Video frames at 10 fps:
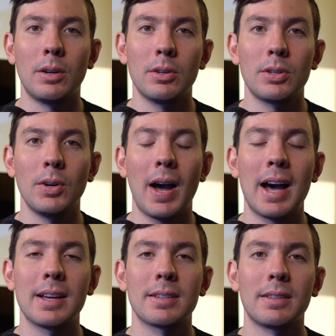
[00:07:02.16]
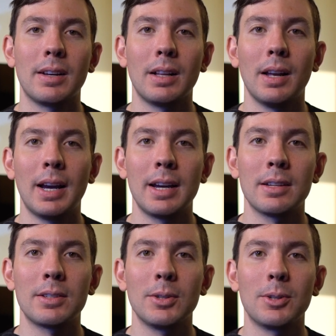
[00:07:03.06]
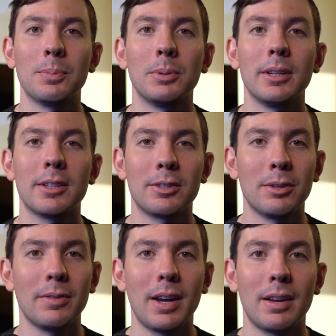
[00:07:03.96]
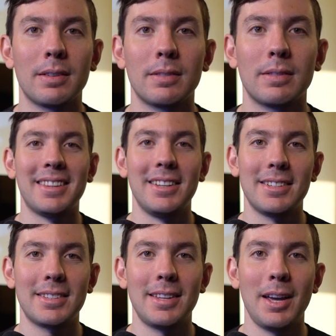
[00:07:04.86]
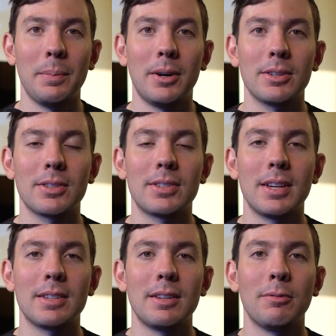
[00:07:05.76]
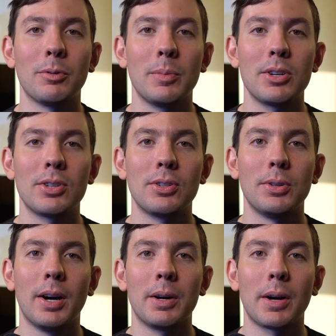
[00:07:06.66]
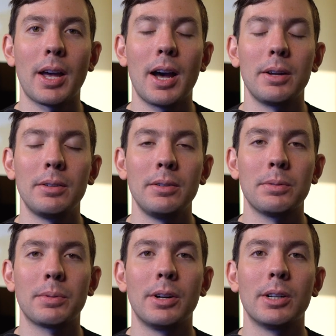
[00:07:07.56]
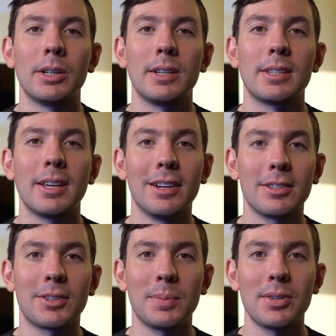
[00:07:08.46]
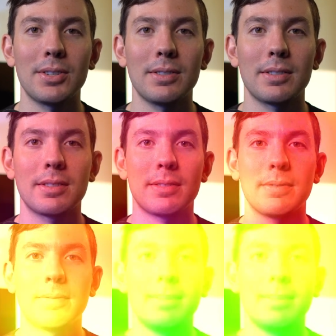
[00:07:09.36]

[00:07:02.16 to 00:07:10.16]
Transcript: and also ask the client to complete a survey. This step also sends information to our accountant regarding sales commissions.